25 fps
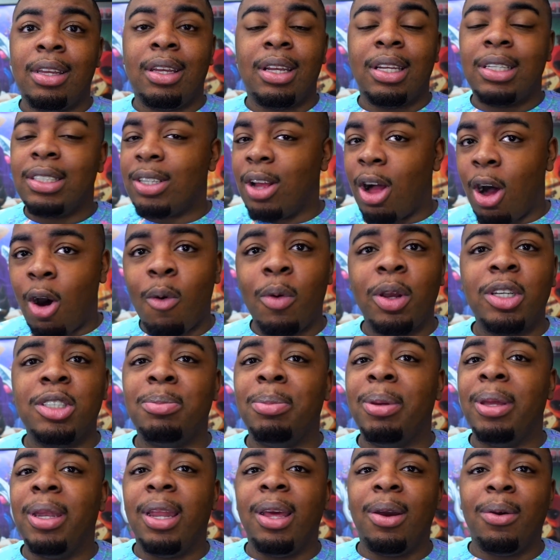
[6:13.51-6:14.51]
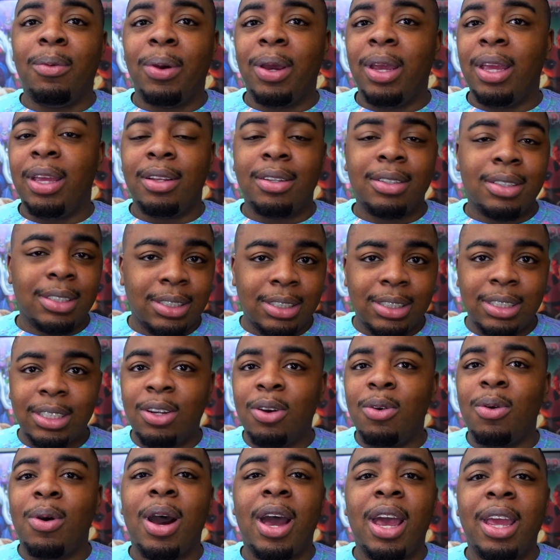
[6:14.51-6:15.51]
It's always been that way. This is
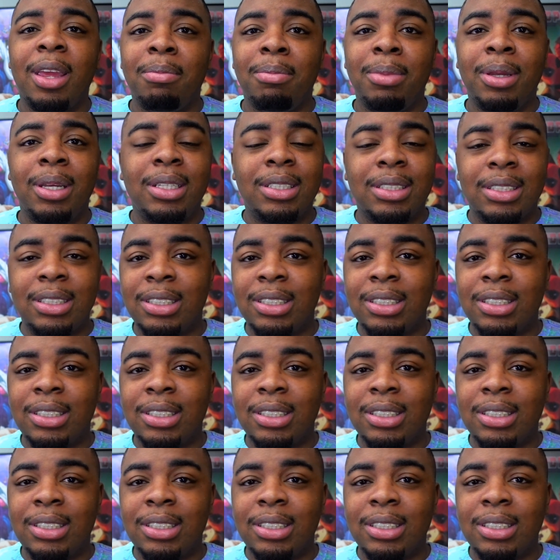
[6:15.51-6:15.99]
no hype bees.